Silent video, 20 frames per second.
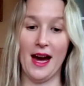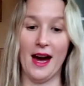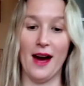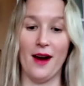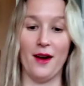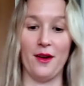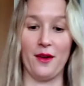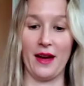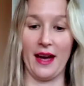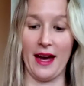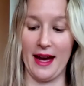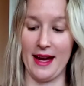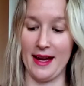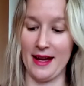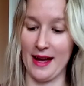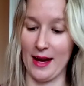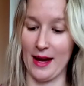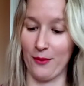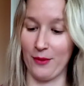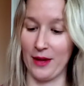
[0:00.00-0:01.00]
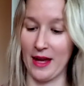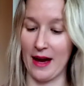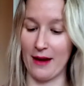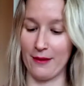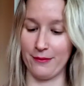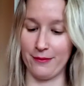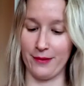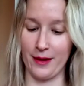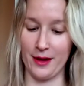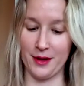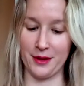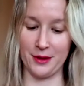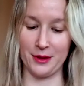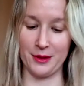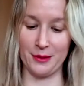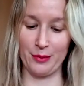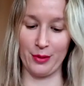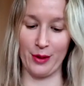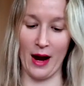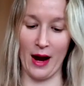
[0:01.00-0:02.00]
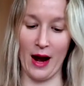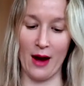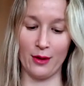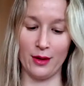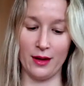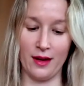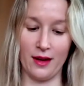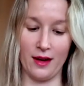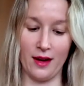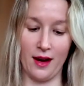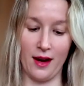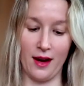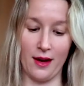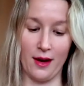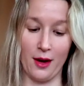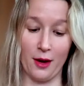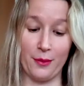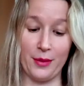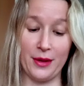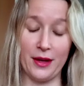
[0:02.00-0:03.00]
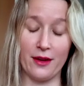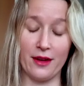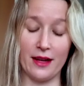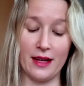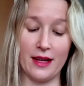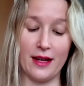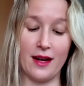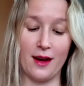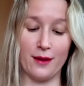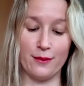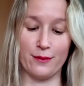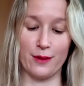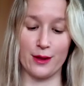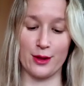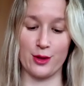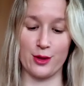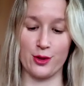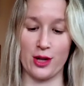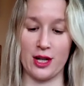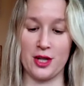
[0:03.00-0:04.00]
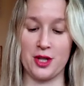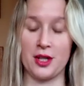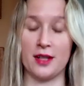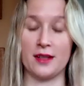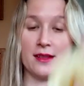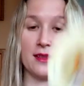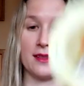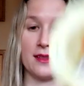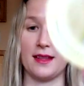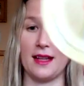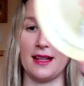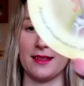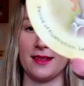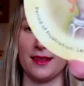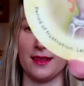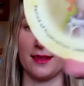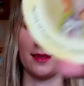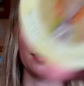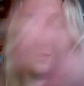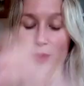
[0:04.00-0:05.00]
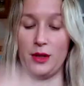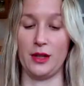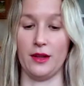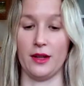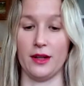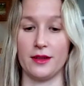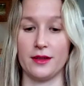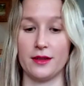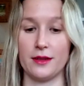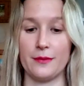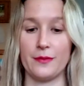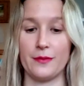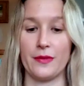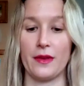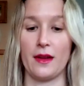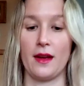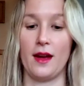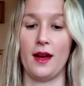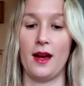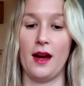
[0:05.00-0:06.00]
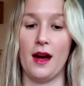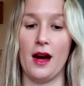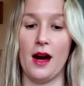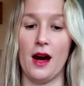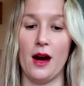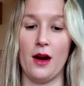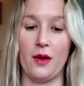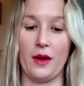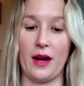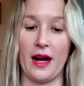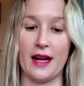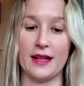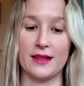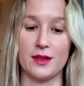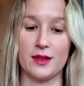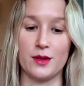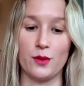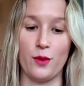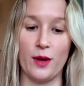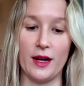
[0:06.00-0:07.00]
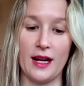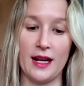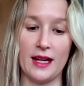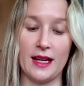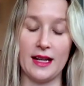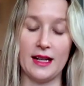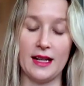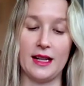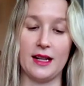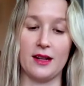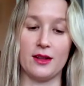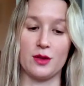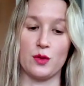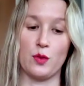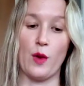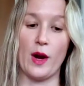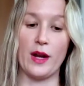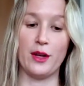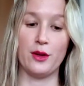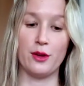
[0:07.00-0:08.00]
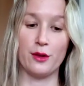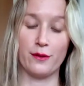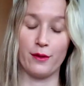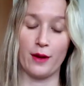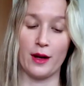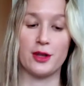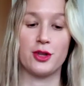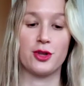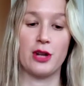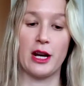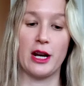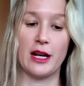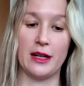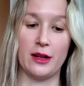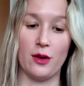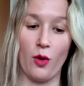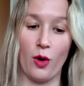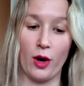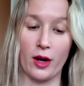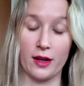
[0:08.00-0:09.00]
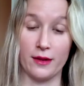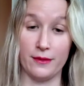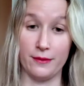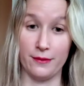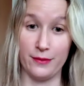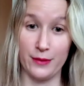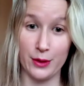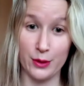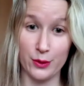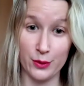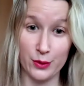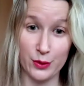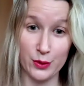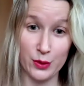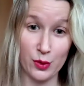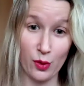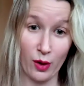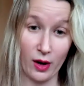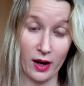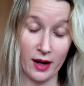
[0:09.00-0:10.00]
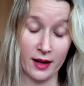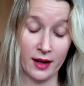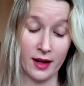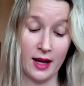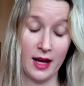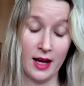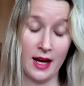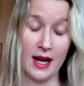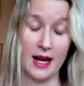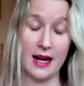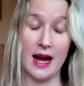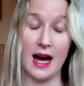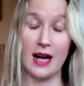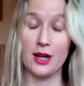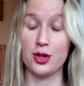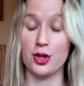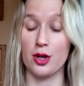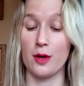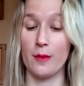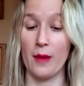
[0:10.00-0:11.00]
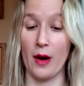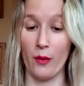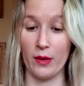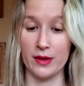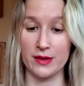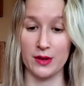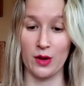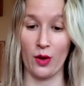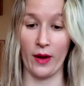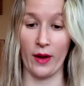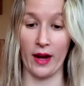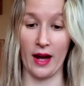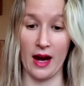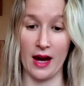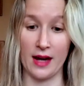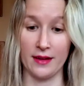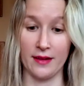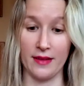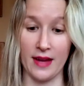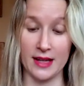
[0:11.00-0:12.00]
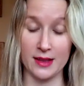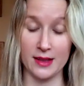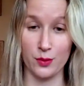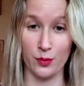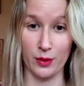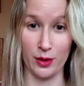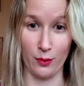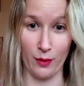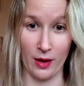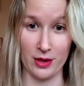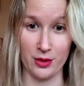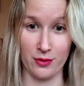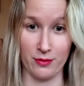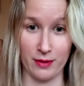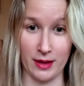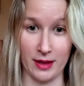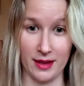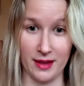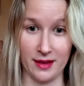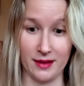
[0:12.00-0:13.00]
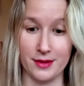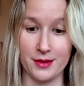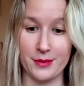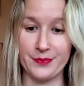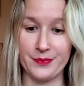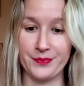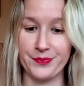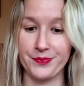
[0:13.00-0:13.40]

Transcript: Okay, and we have funnel, proud, or period of frustrations, lessons to be learned. Okay, so what I get here is when you're frustrated or confused or not sure about what's going on, that's when you watch readings.